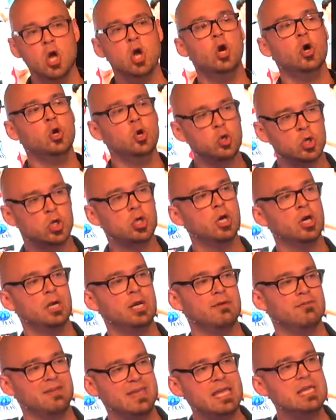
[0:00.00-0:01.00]
who could
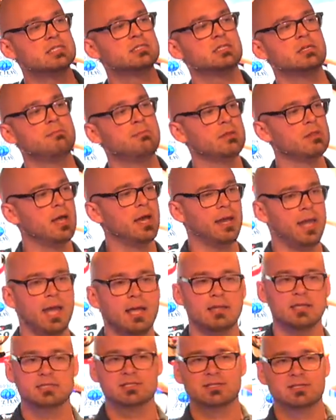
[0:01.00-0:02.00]
have easily been like, hey,
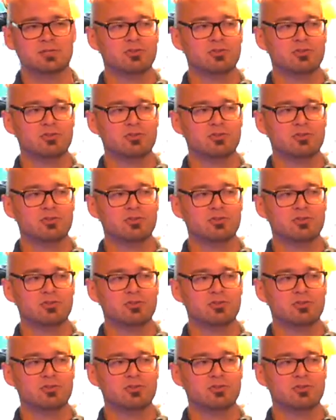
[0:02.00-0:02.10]
listen,